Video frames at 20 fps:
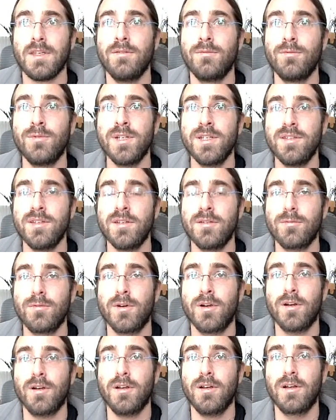recent
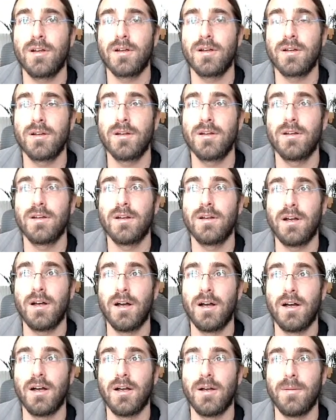work
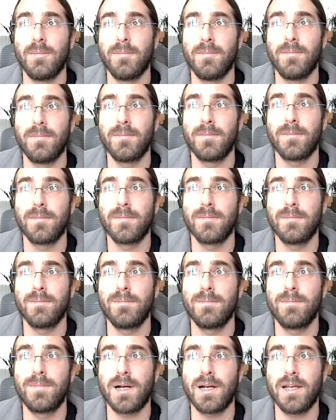
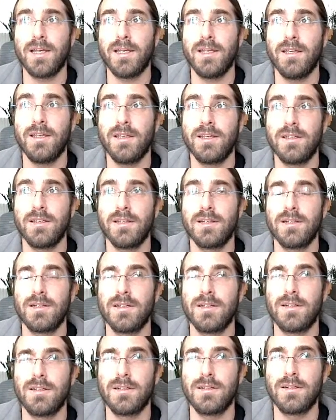by,
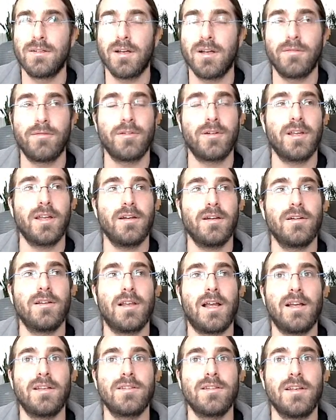oh, I forget her
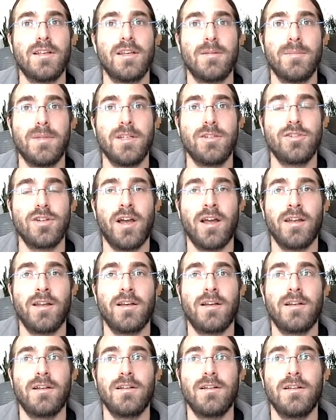last name,
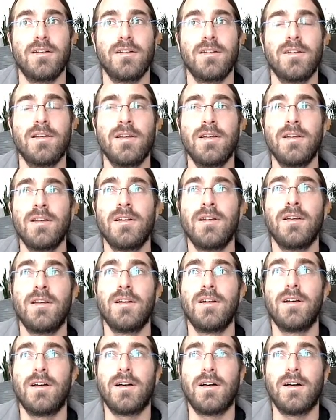Ishana.
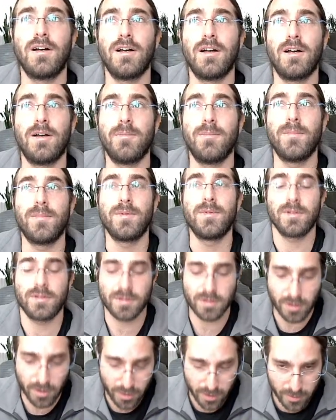
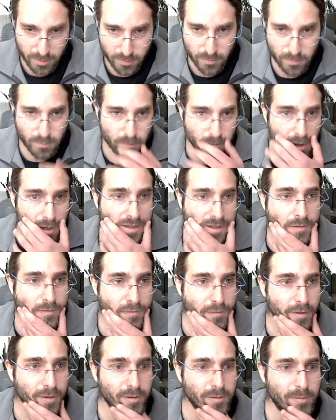So I think
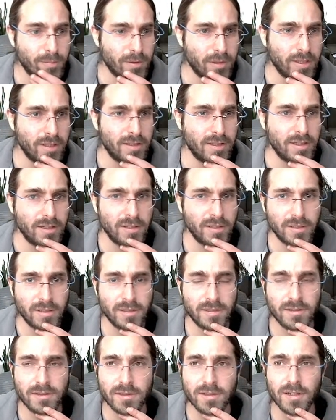
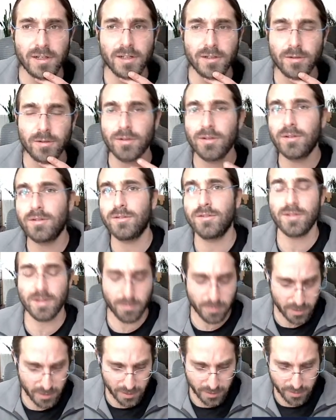walletfingerprinting.org or
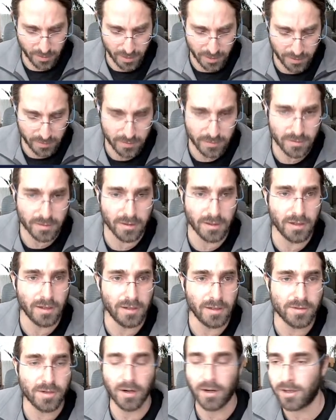something like that.
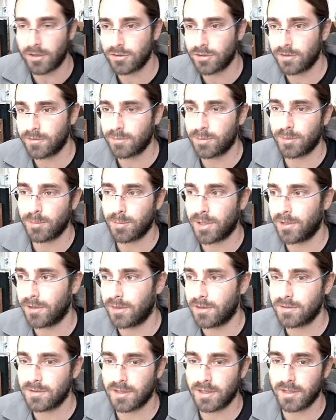Sorry, I should have
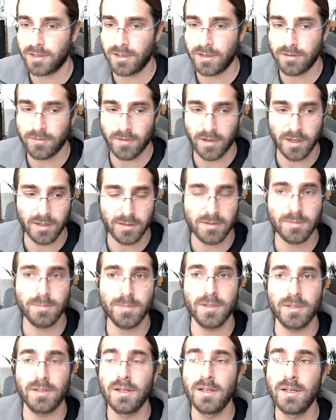prepared this link in advance,
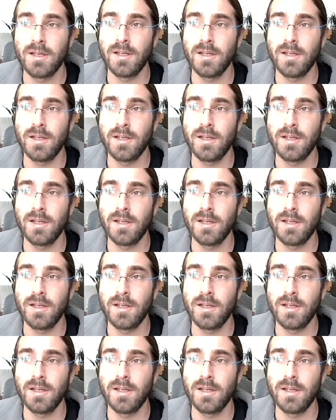but